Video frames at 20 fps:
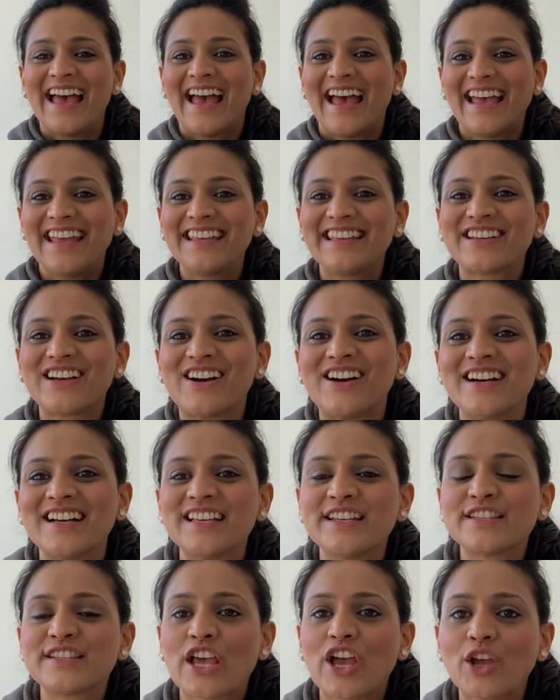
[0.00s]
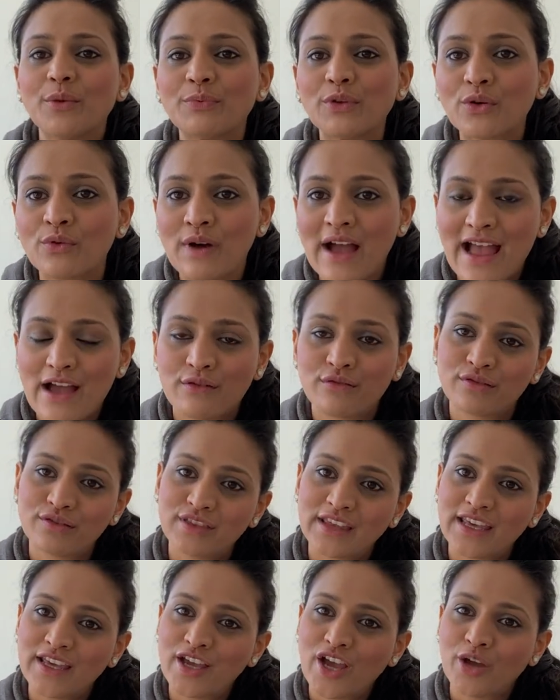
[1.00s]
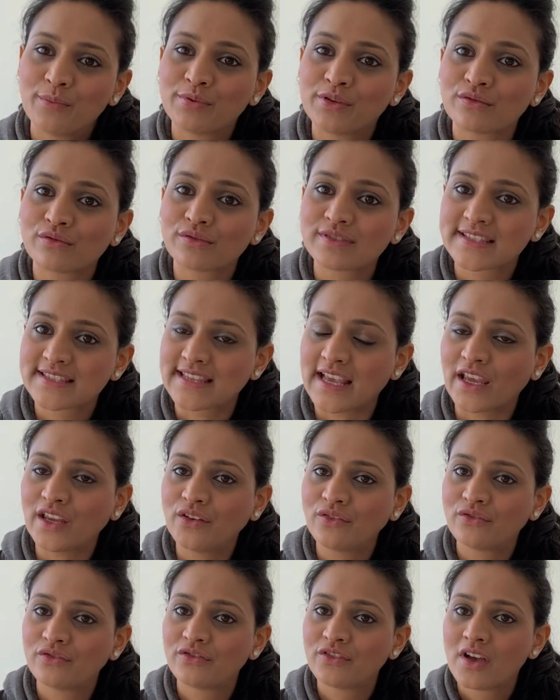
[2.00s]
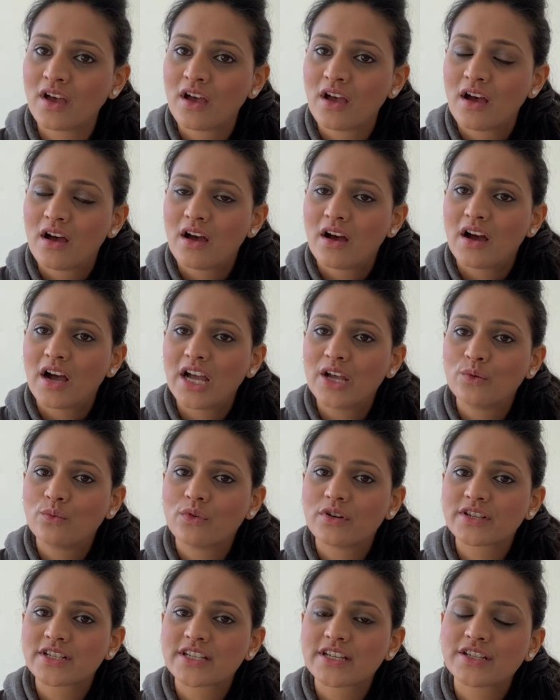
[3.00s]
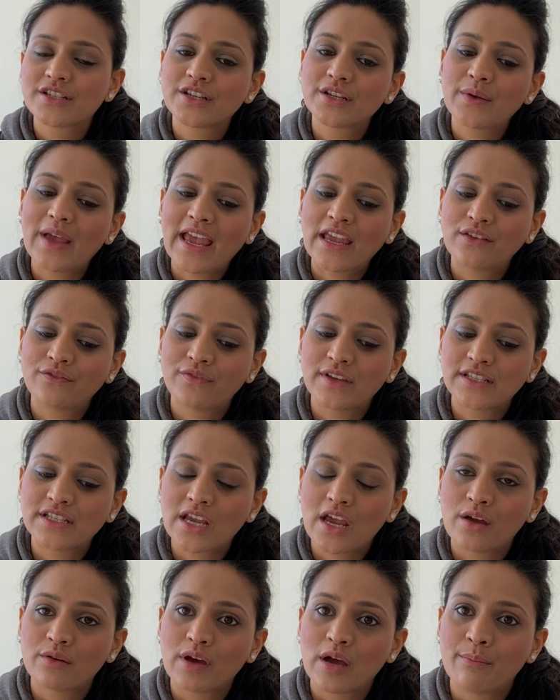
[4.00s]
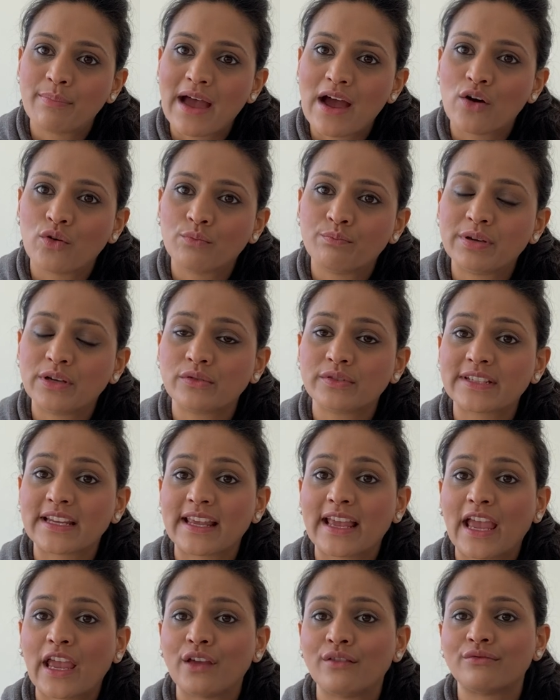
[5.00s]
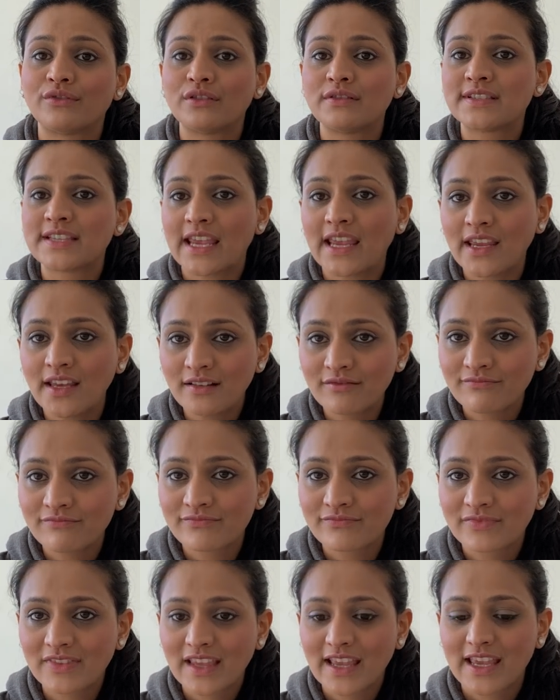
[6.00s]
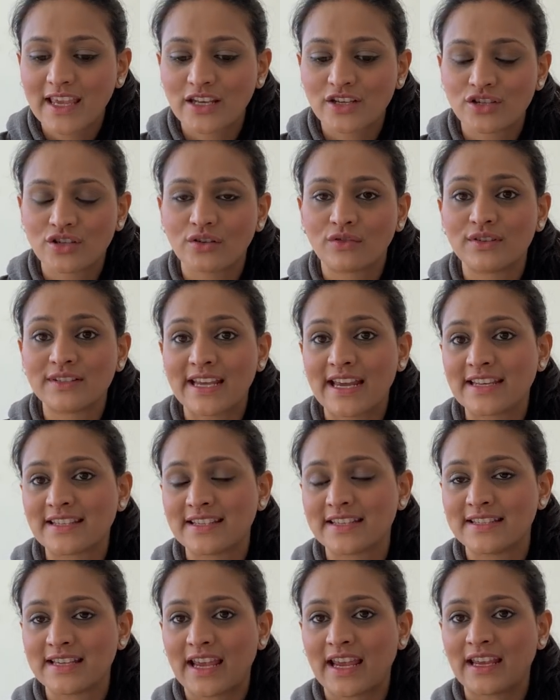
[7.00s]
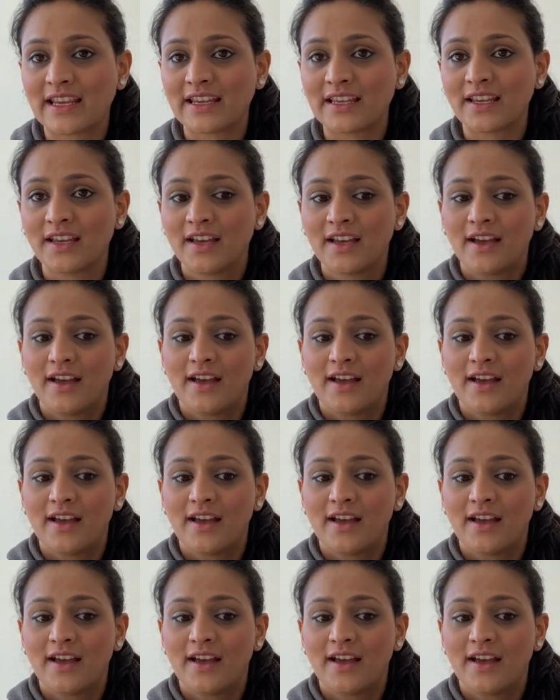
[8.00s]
Hey guys, hope you're all healthy, hope you're all safe. I wanted to do a video about building a routine into your day-to-day